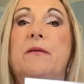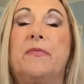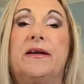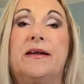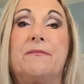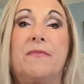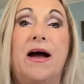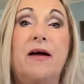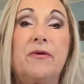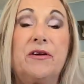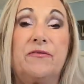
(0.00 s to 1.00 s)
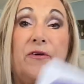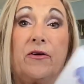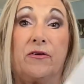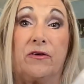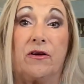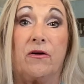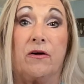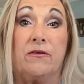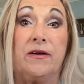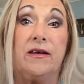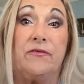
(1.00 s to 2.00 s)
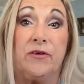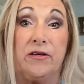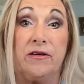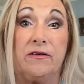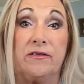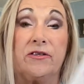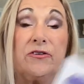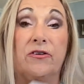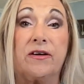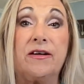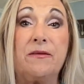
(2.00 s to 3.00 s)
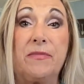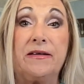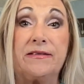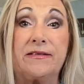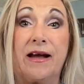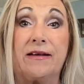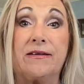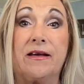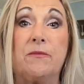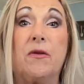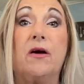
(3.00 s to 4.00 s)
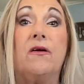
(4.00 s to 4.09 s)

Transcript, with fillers: But in my referral code, if you use it, you're going to be signed up